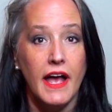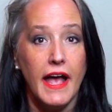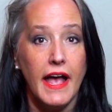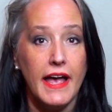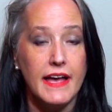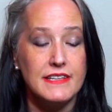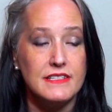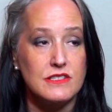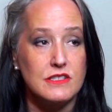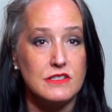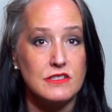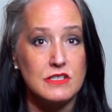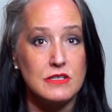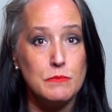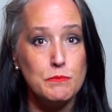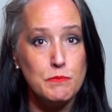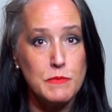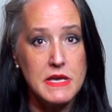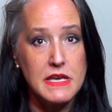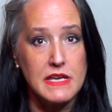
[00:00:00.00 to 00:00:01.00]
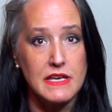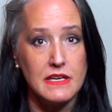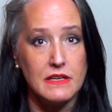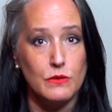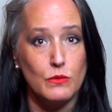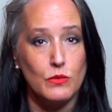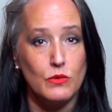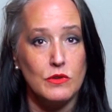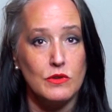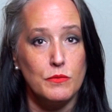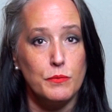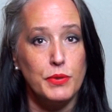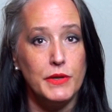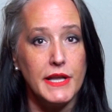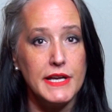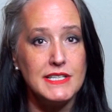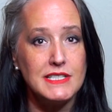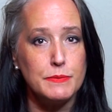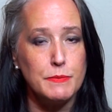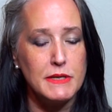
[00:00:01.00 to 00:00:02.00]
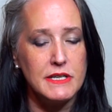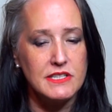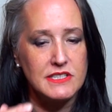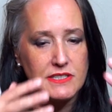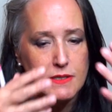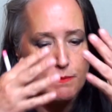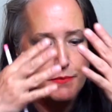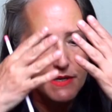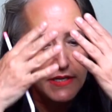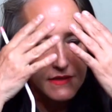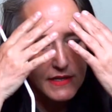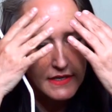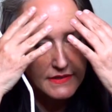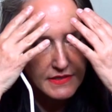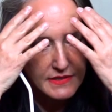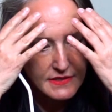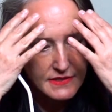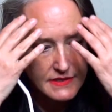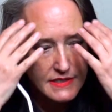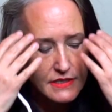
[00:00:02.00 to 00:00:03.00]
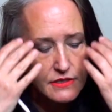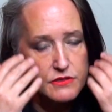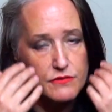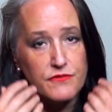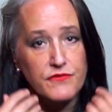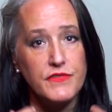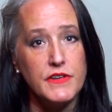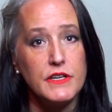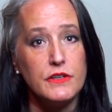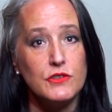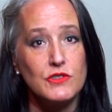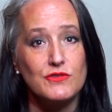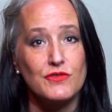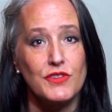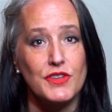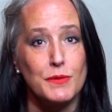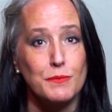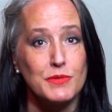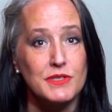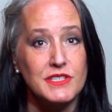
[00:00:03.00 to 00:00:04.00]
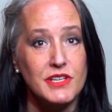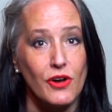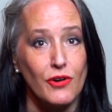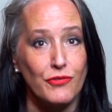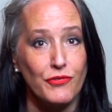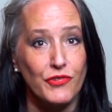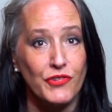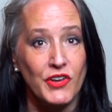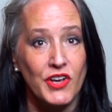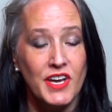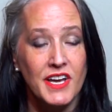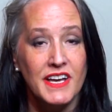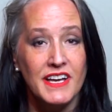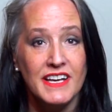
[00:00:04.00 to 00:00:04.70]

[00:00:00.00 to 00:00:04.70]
And to me, placement is something that the singer feels for themselves.